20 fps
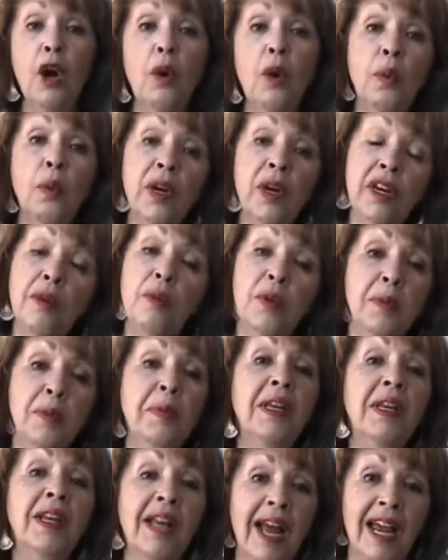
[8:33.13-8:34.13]
what it would
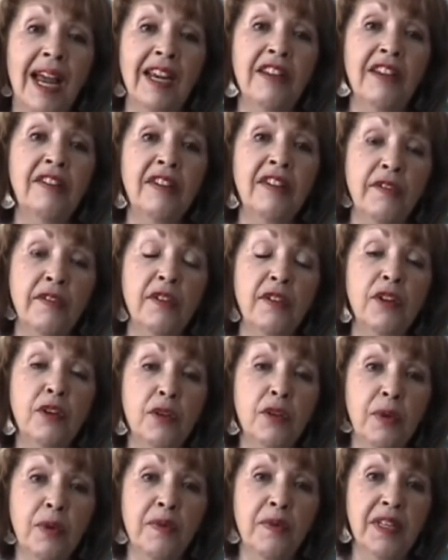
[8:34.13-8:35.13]
be like never
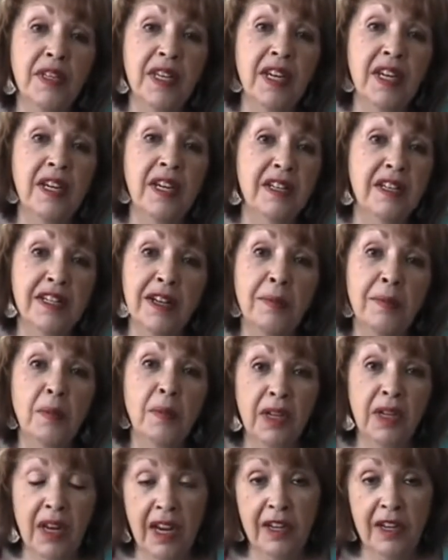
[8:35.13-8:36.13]
to have seen
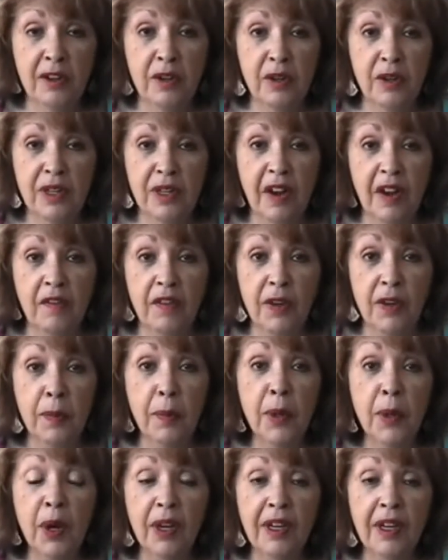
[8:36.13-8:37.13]
someone like yourself in a
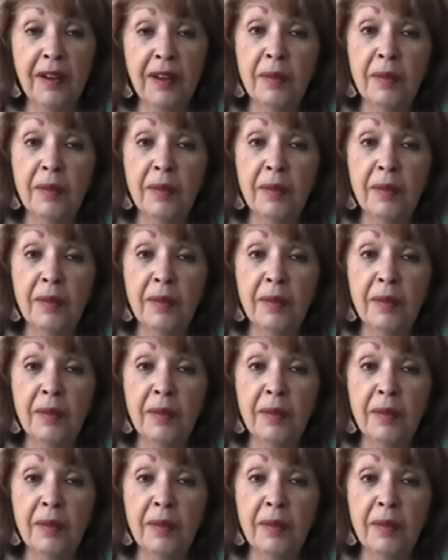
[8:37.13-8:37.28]
book.